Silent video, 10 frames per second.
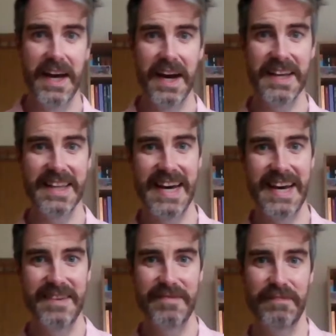Hi
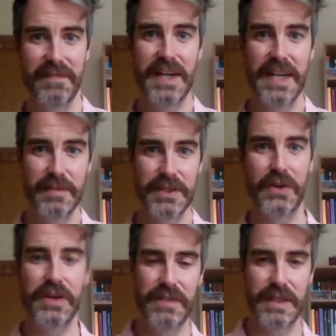there, my name's
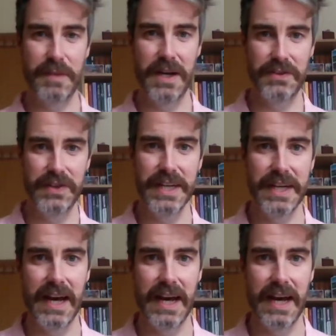Tony Fitzpatrick